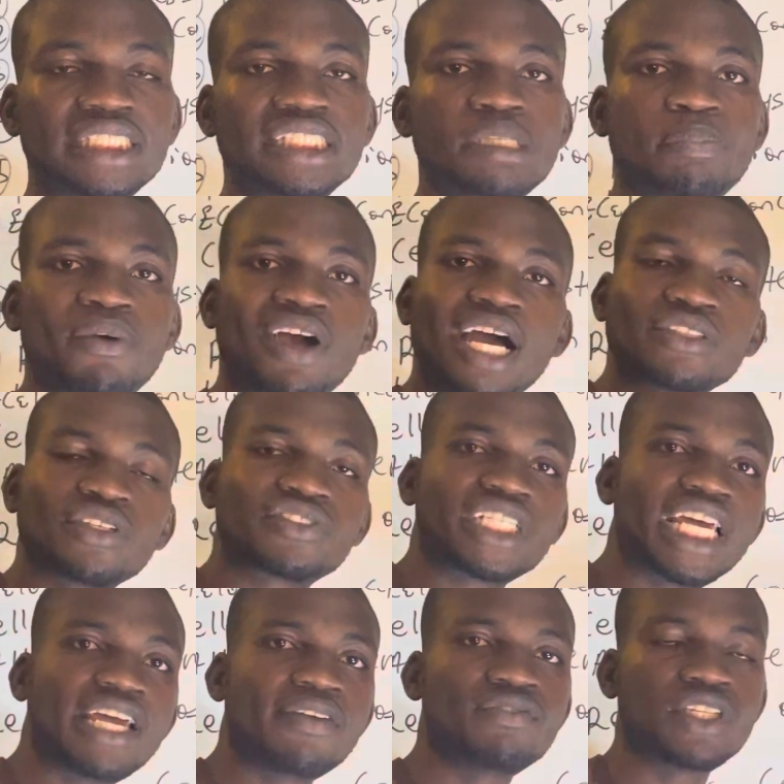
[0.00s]
is the powerhouse of
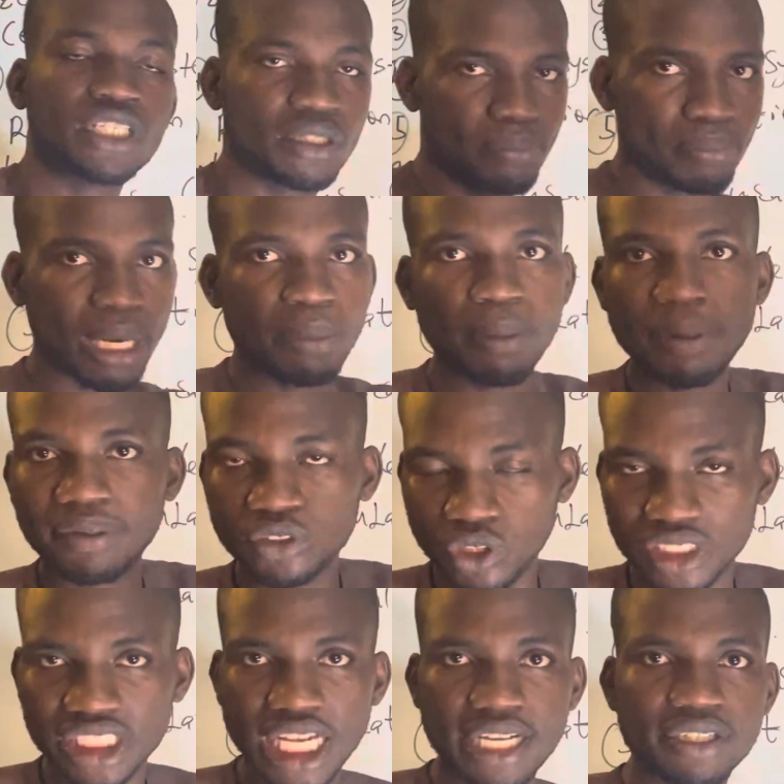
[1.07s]
cell. Blah blah blah. Do you
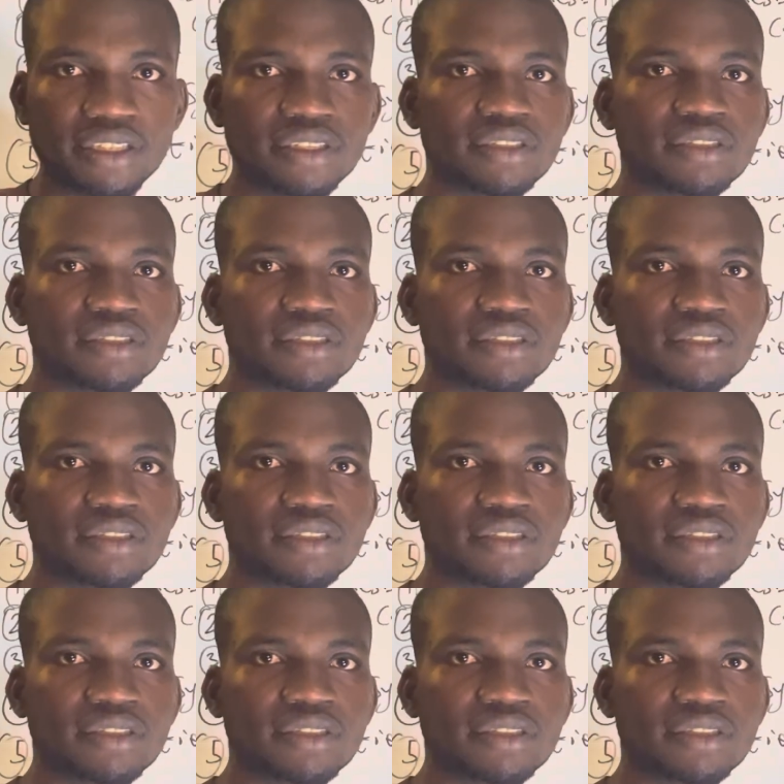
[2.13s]
understand?